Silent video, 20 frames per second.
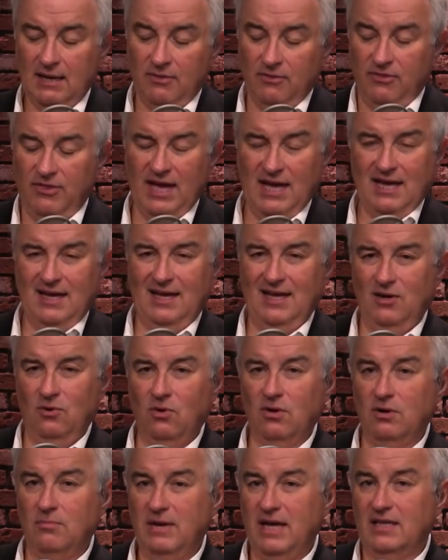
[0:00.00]
They, in
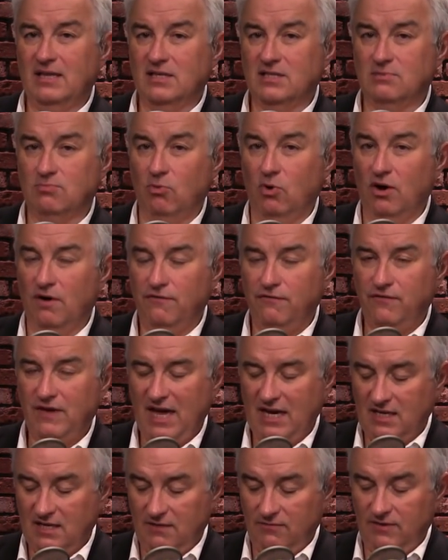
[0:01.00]
order to make this more
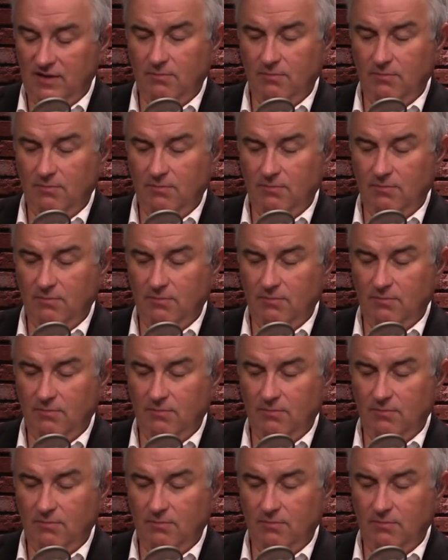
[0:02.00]
effective,